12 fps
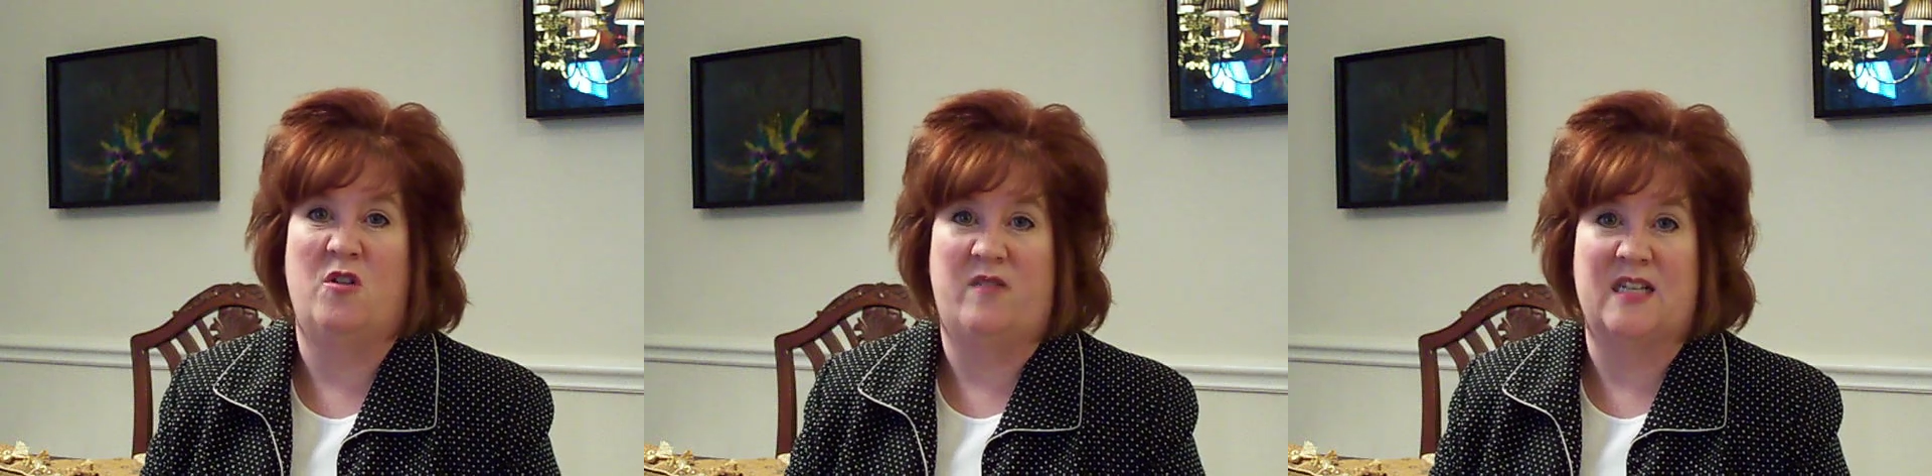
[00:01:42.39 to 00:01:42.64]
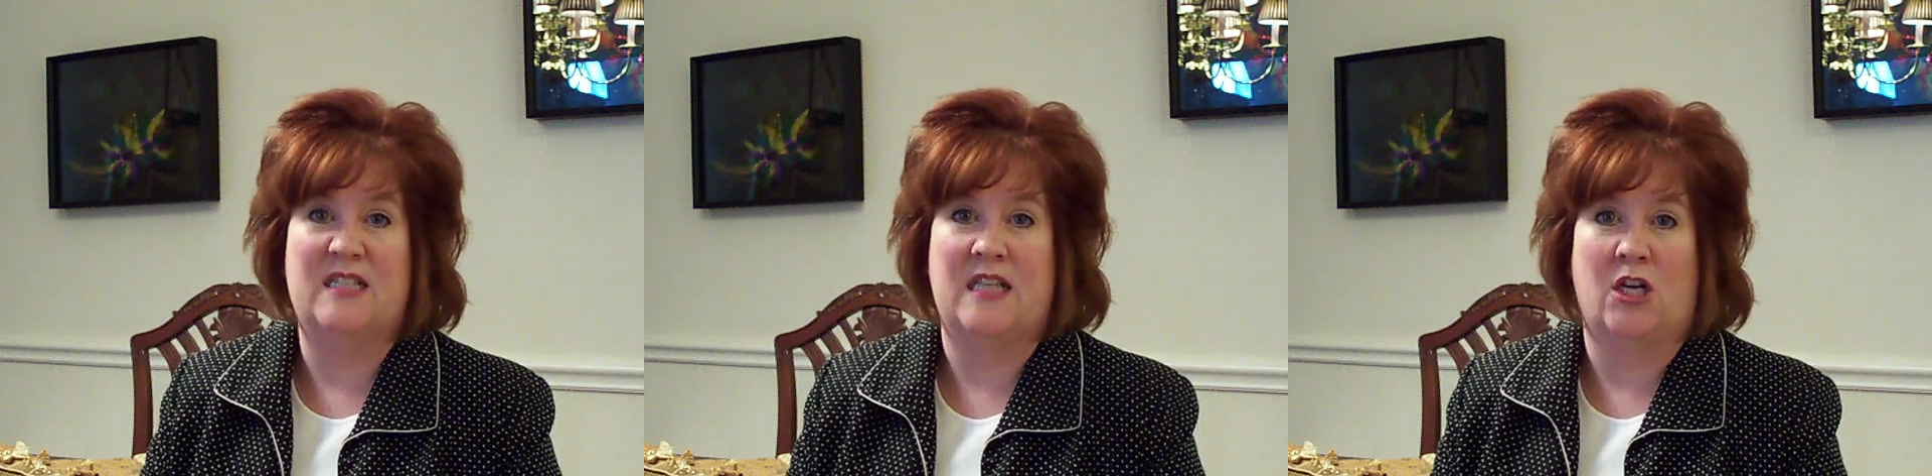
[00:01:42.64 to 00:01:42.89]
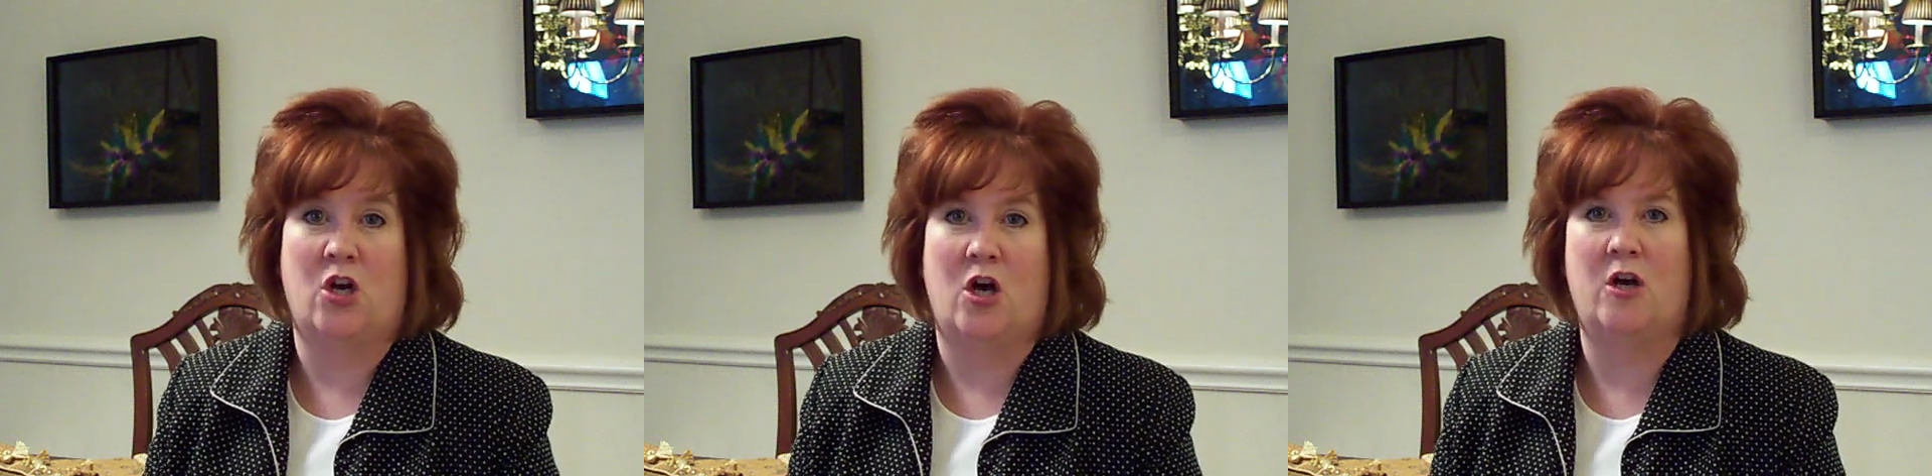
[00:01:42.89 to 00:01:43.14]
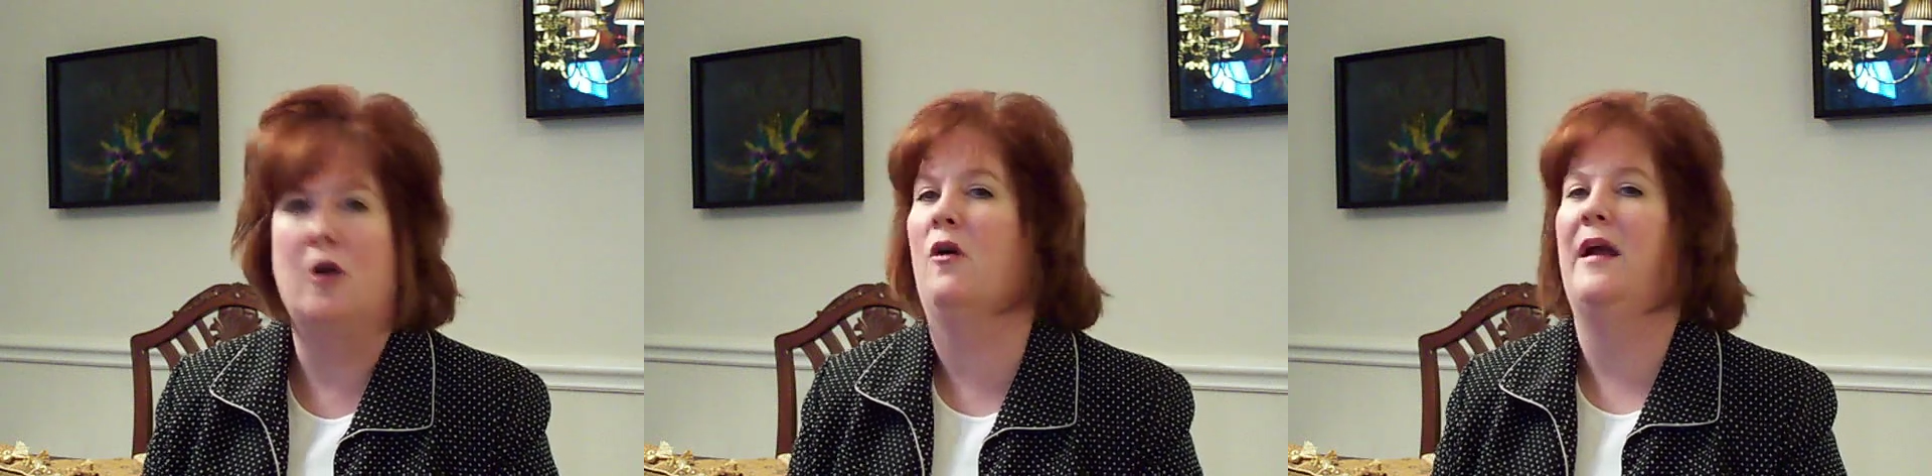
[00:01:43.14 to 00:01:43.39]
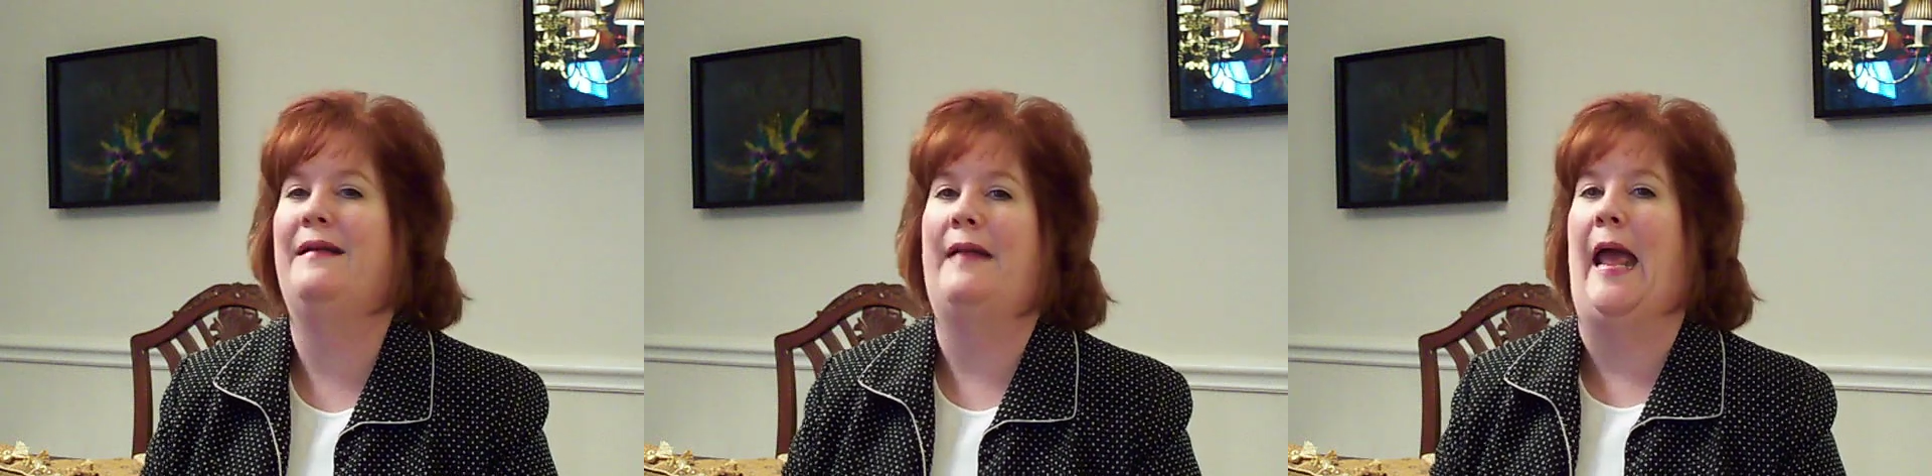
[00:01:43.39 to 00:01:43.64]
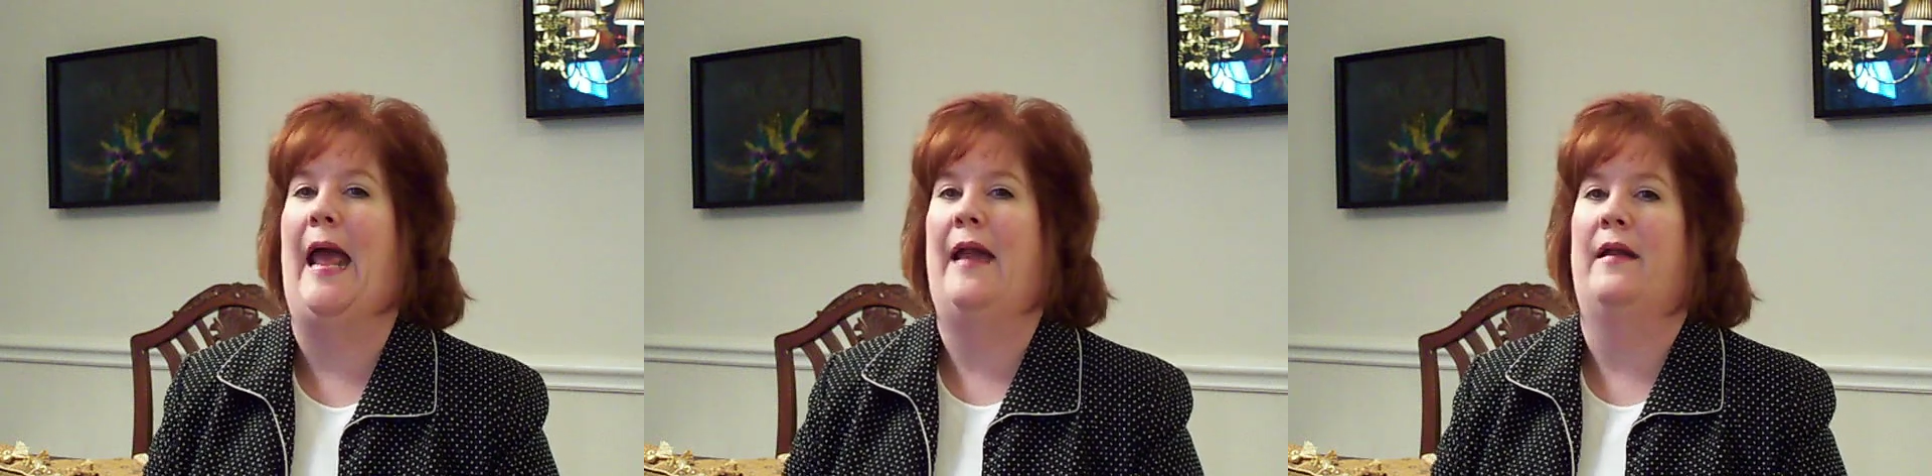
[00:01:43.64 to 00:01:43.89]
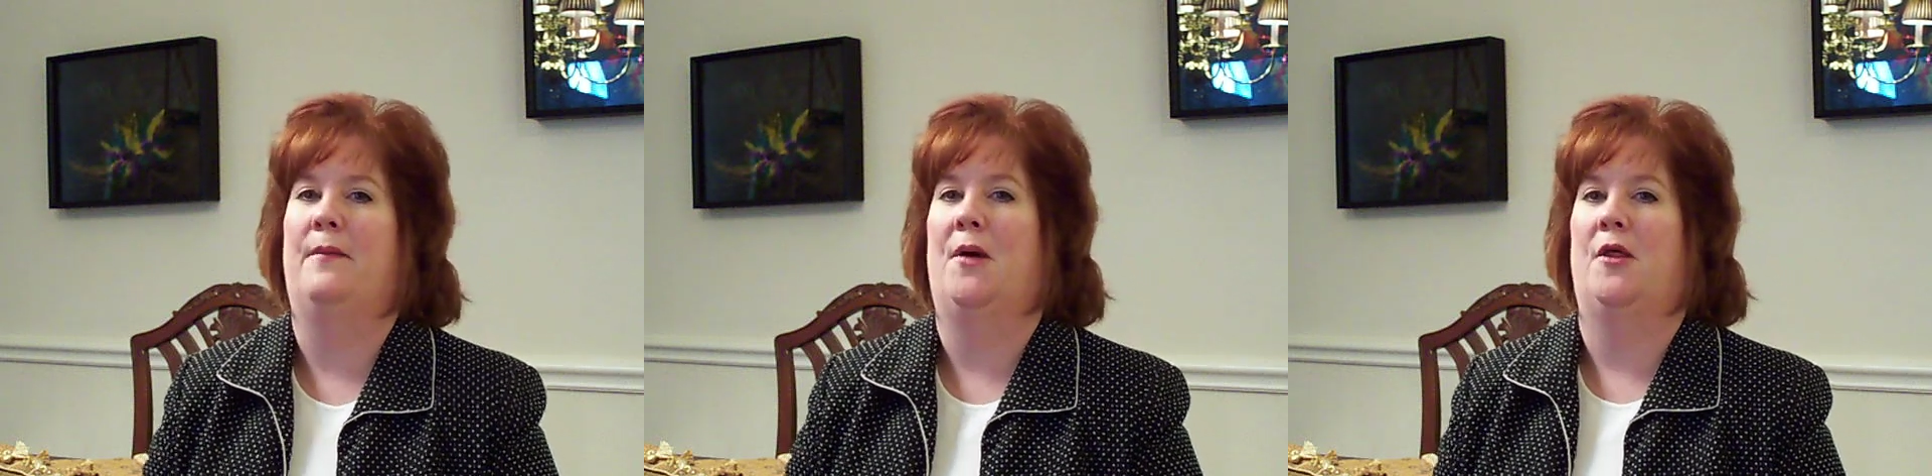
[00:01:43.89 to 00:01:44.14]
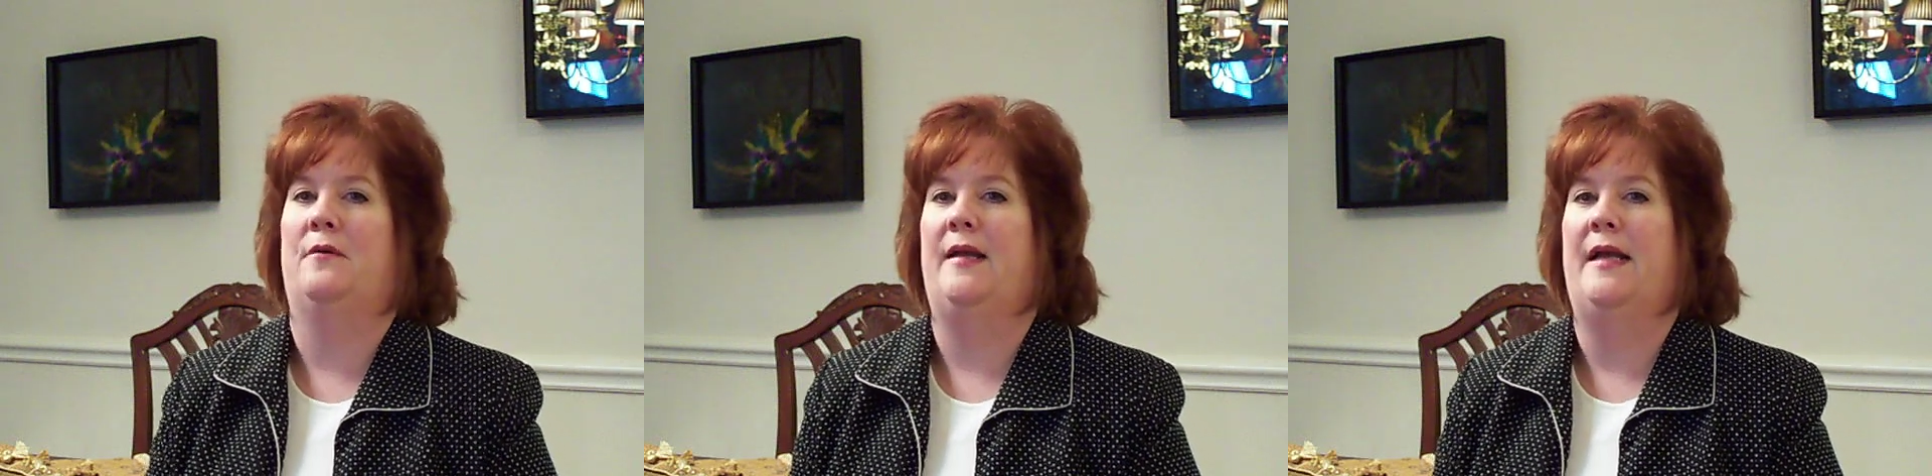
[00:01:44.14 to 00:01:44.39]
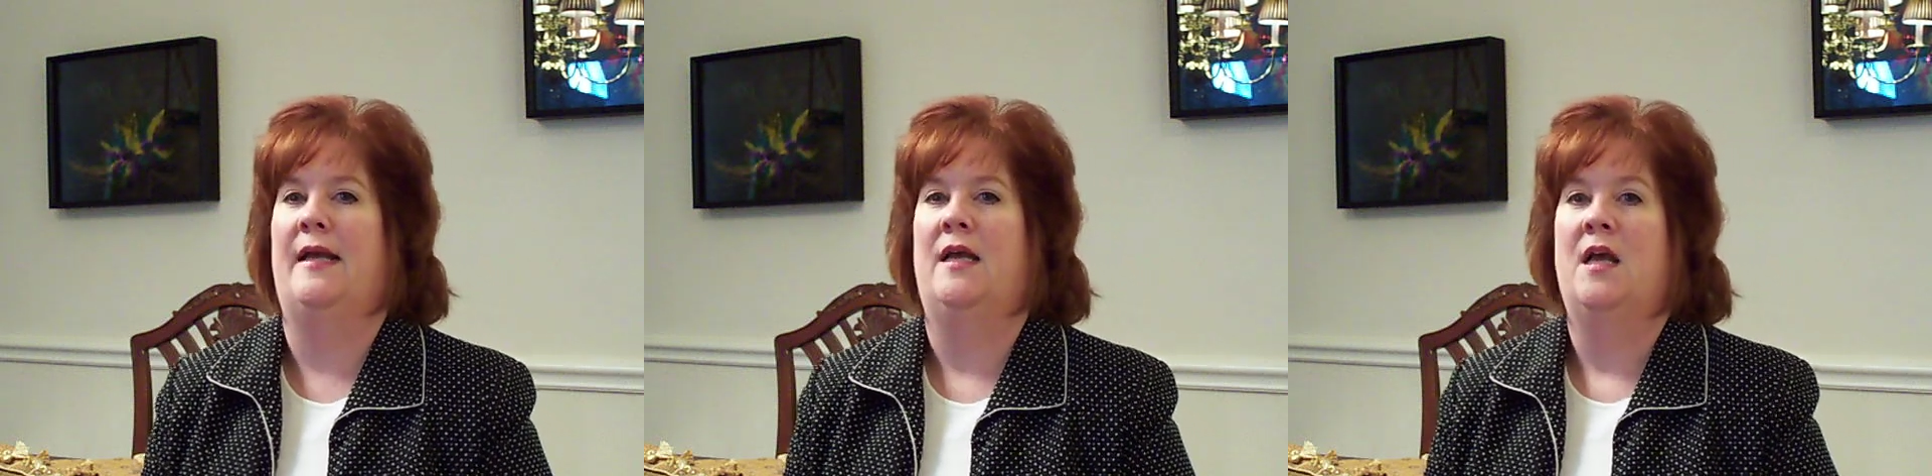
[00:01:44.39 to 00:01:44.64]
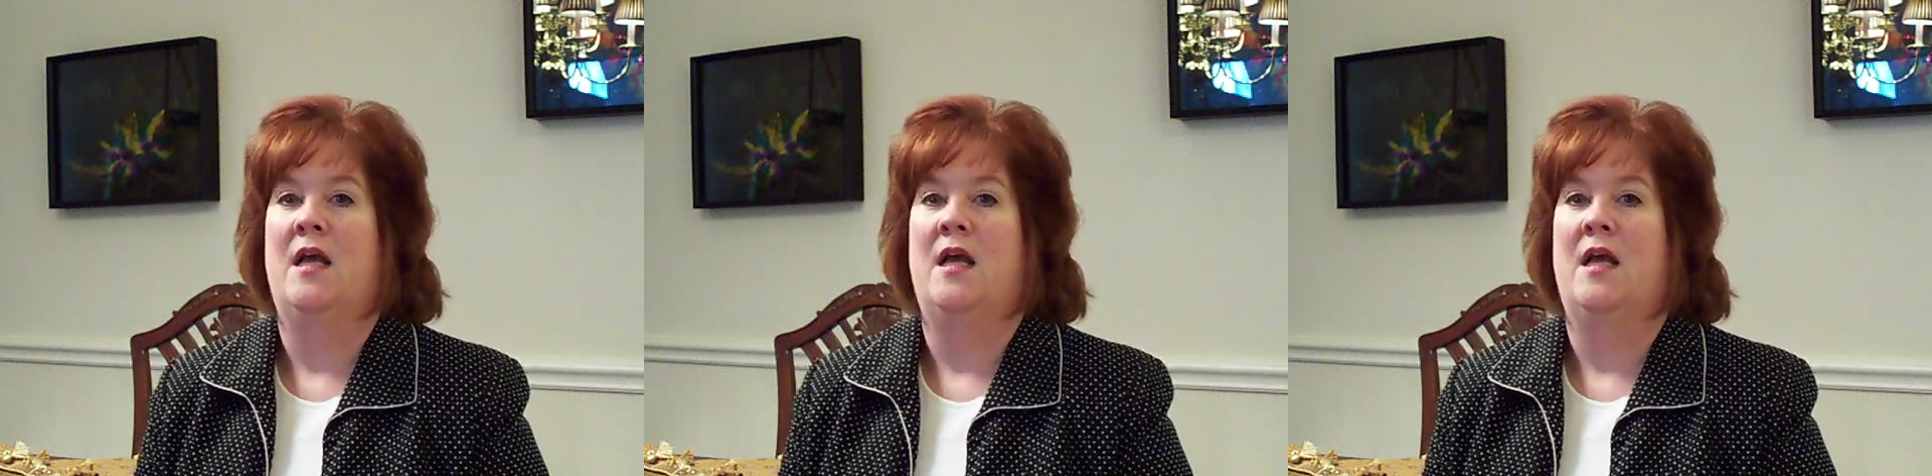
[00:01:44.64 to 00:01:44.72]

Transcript: I see the concrete, doesn't bother me.